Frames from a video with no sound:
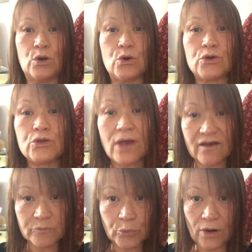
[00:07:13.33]
who you
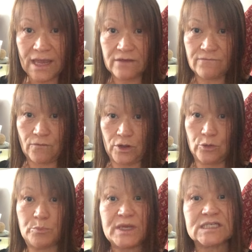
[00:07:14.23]
have praying for
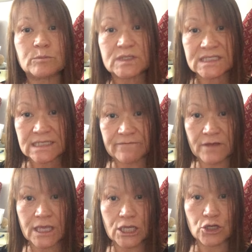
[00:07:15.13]
you. Be
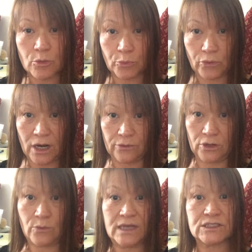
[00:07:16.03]
specific in your prayer
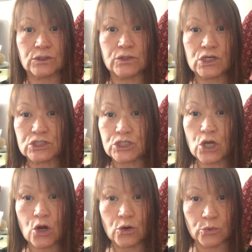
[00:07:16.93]
request so there's
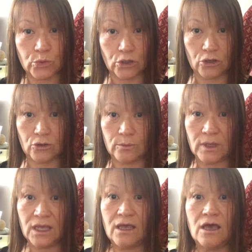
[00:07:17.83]
no
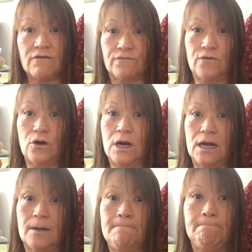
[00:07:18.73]
room
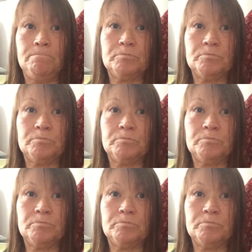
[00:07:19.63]
for